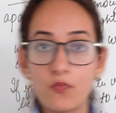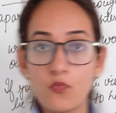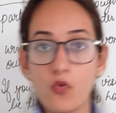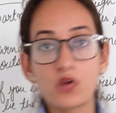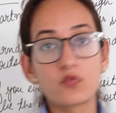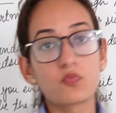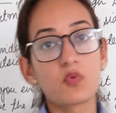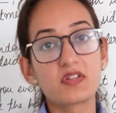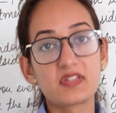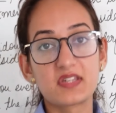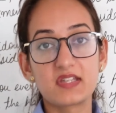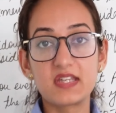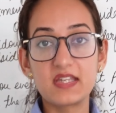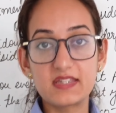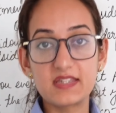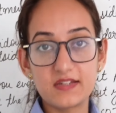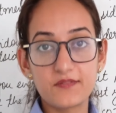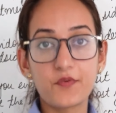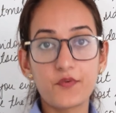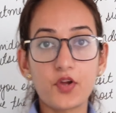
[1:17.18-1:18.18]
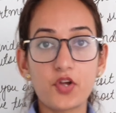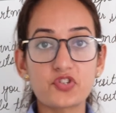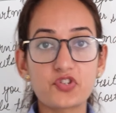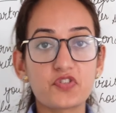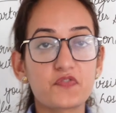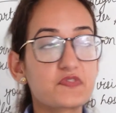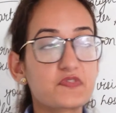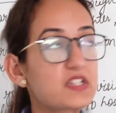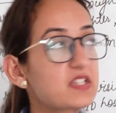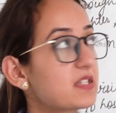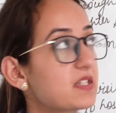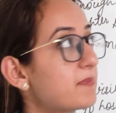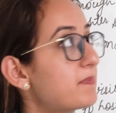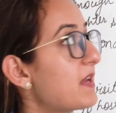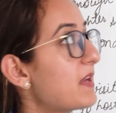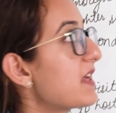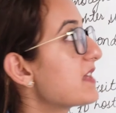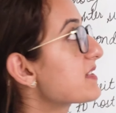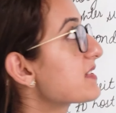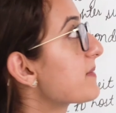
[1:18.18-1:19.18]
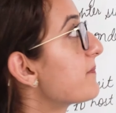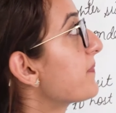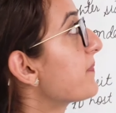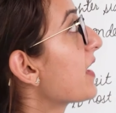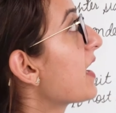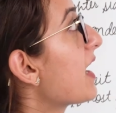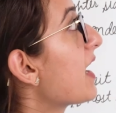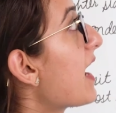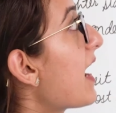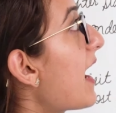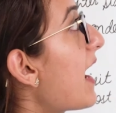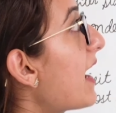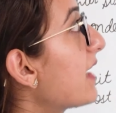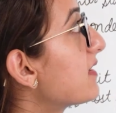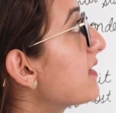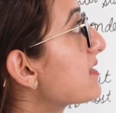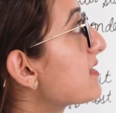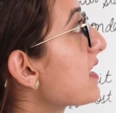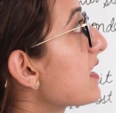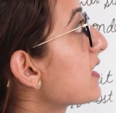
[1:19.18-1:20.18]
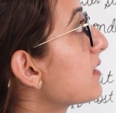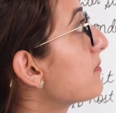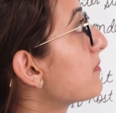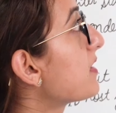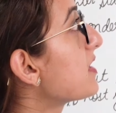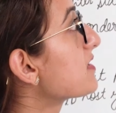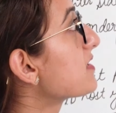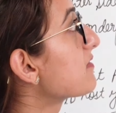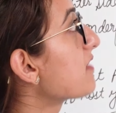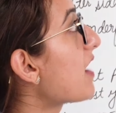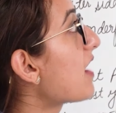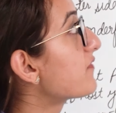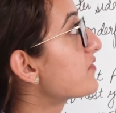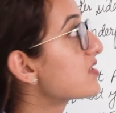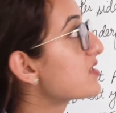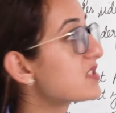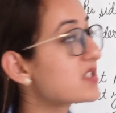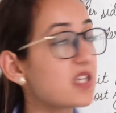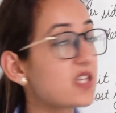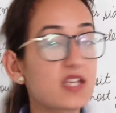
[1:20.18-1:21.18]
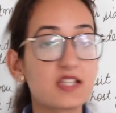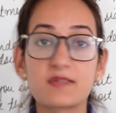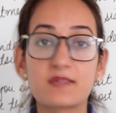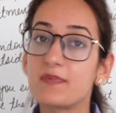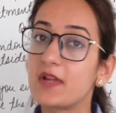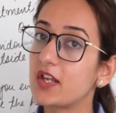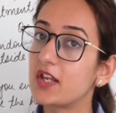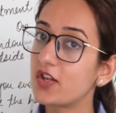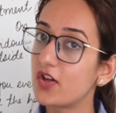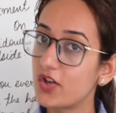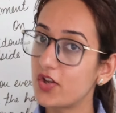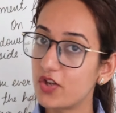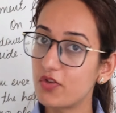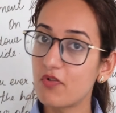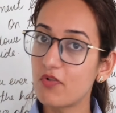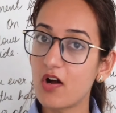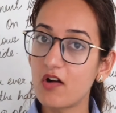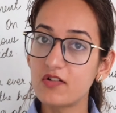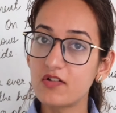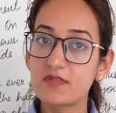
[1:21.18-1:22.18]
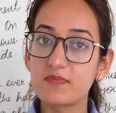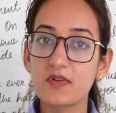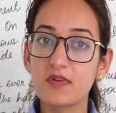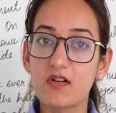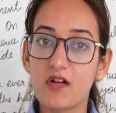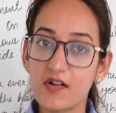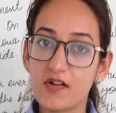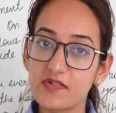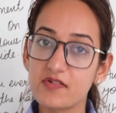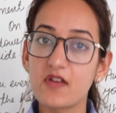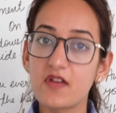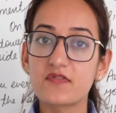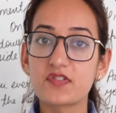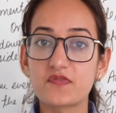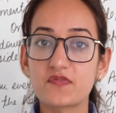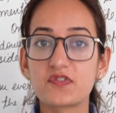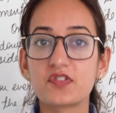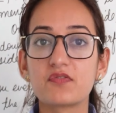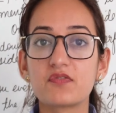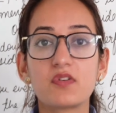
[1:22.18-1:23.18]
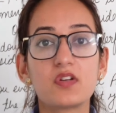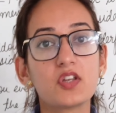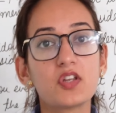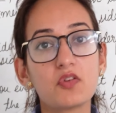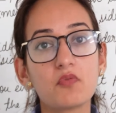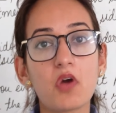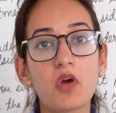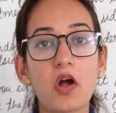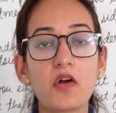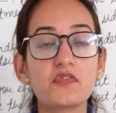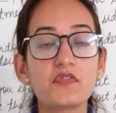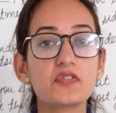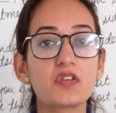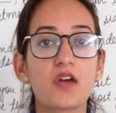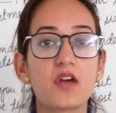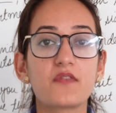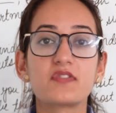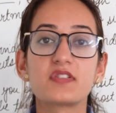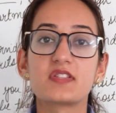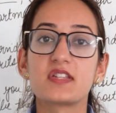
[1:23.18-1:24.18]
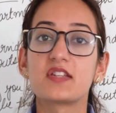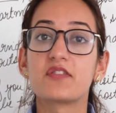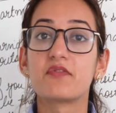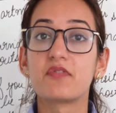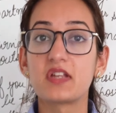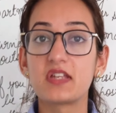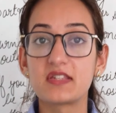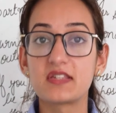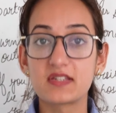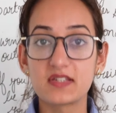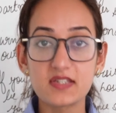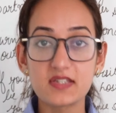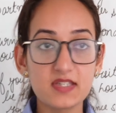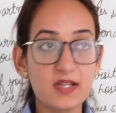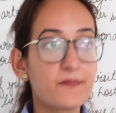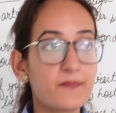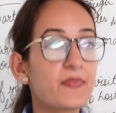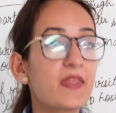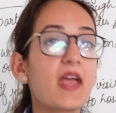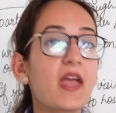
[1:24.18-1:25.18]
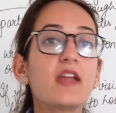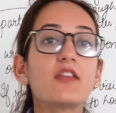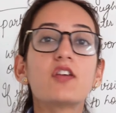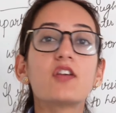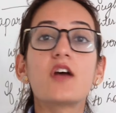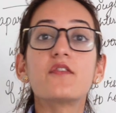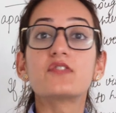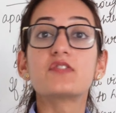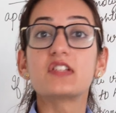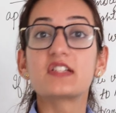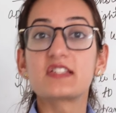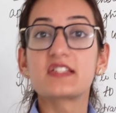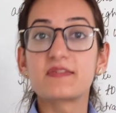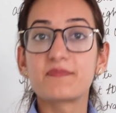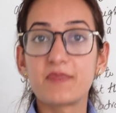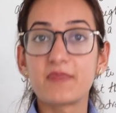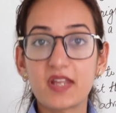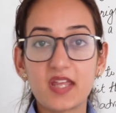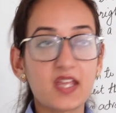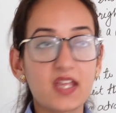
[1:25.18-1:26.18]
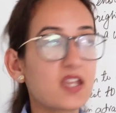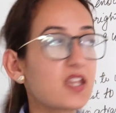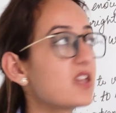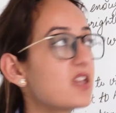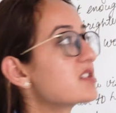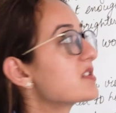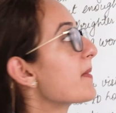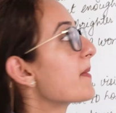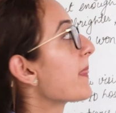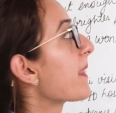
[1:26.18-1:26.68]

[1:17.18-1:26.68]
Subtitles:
what was the reason for your shifting the place. At the second place, you have to say explain your new house. Because you have shifted to a new house, you have to say the reasons and you have to explain it.